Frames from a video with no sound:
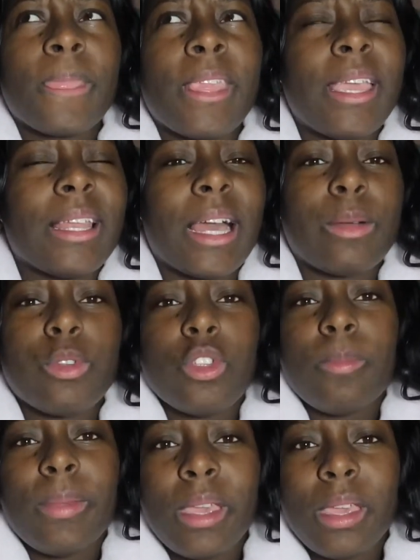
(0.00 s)
He like, what
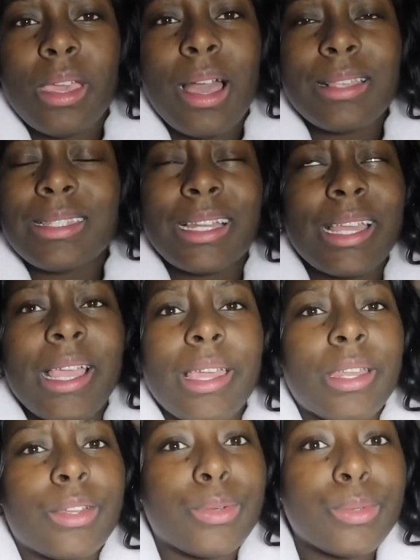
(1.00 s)
you mean? I said, I can't
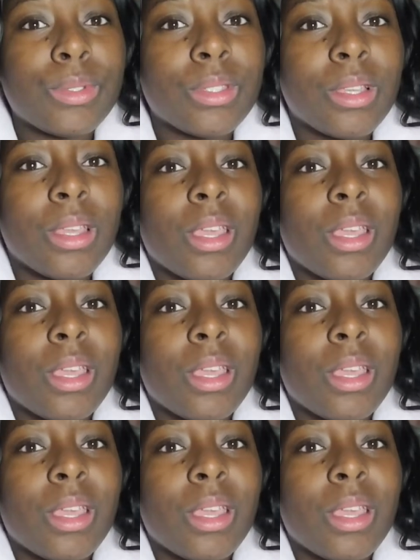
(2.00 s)
get induced.